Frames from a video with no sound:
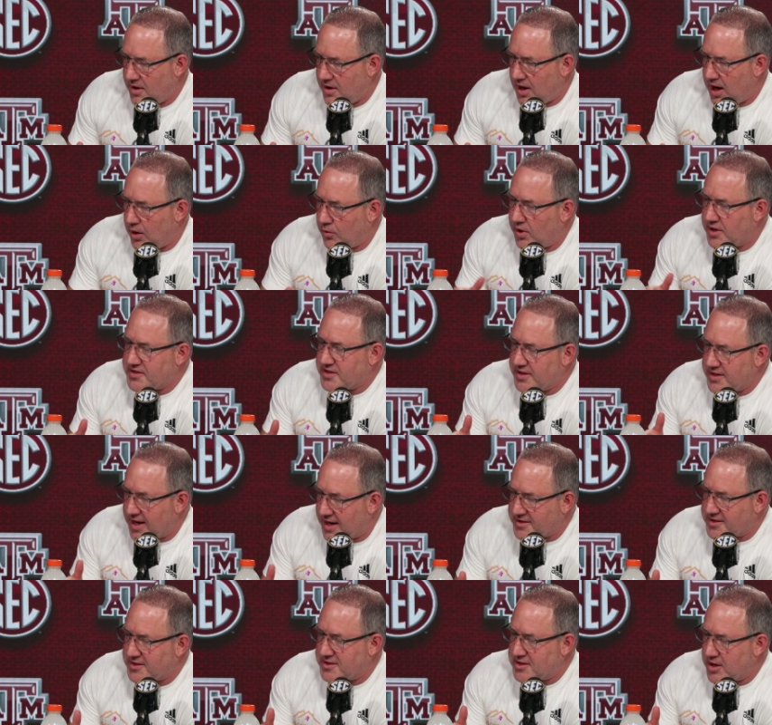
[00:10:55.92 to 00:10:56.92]
I wasn't
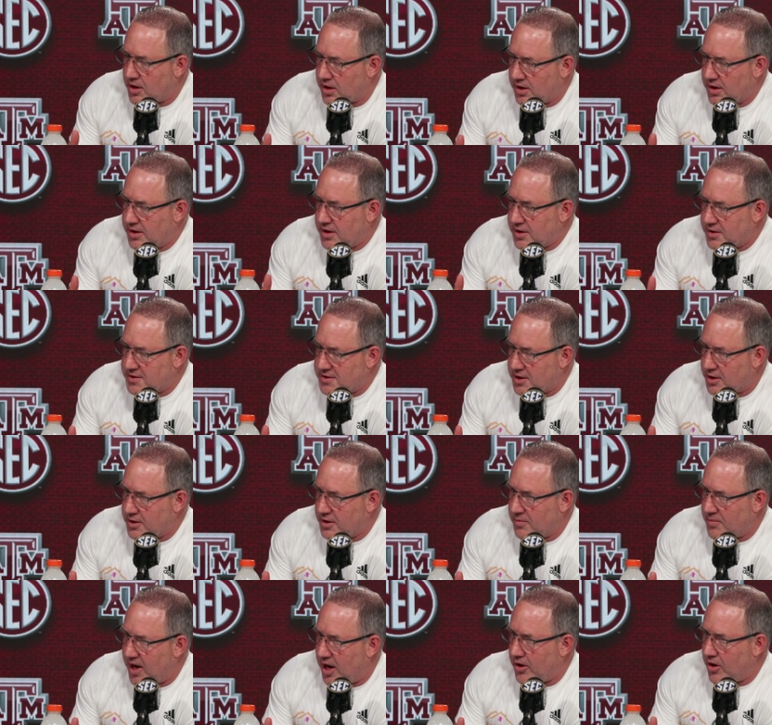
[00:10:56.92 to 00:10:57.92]
necessarily
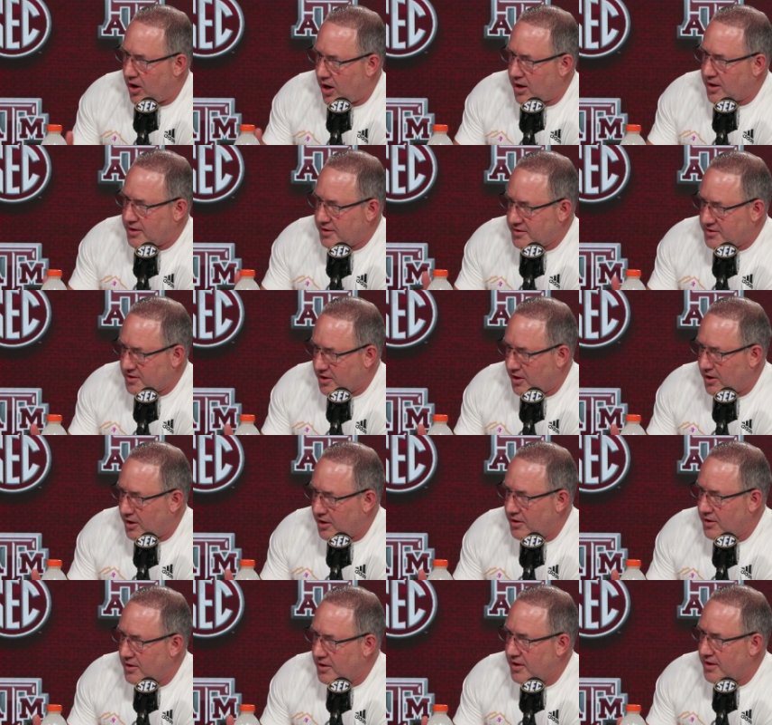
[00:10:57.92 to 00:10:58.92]
concerned about Arkansas
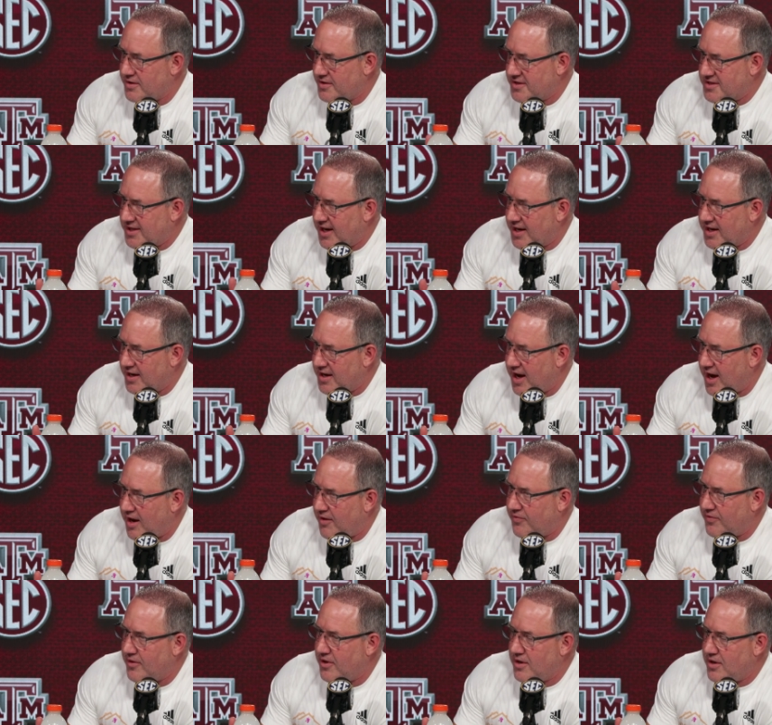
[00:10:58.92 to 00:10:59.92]
in the second
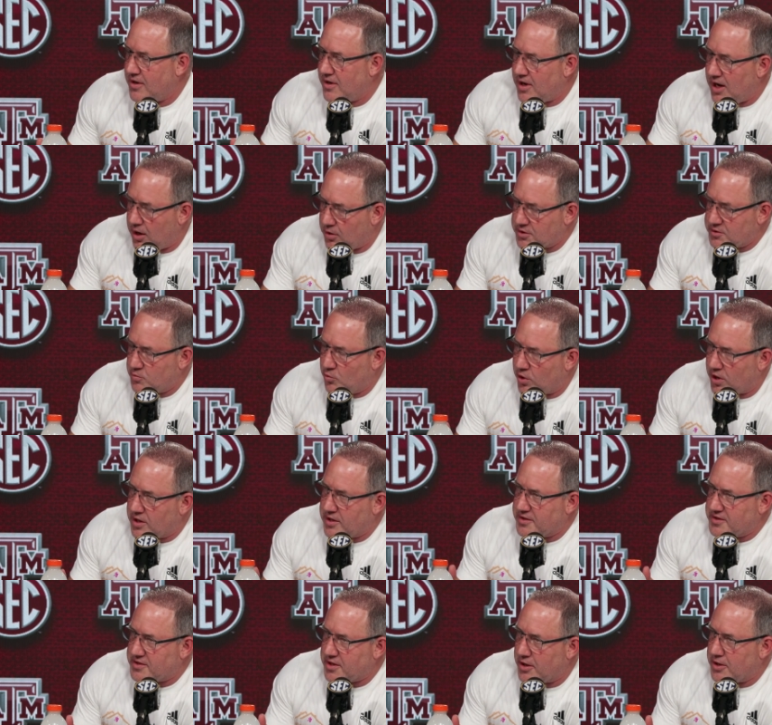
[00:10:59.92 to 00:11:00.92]
half. I was more
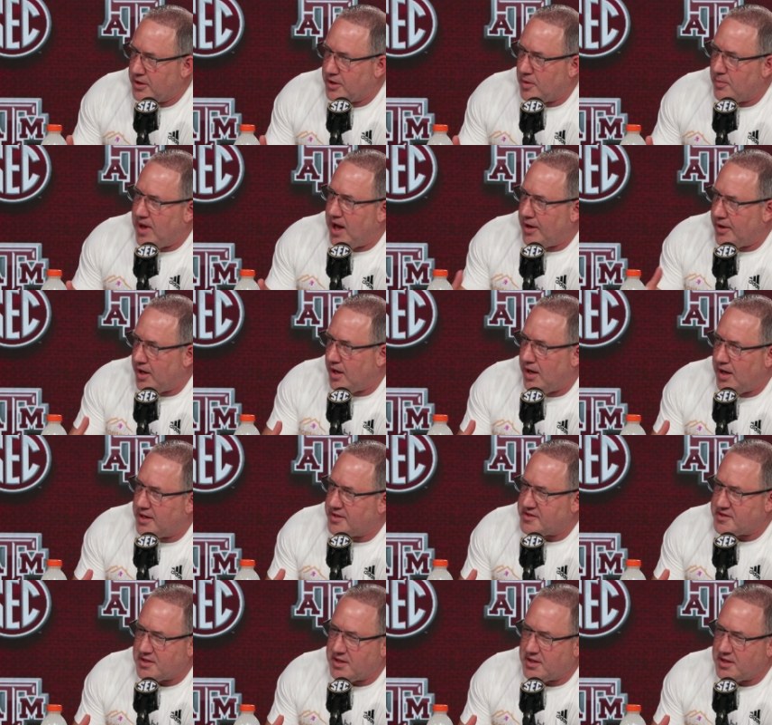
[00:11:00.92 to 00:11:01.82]
concerned about us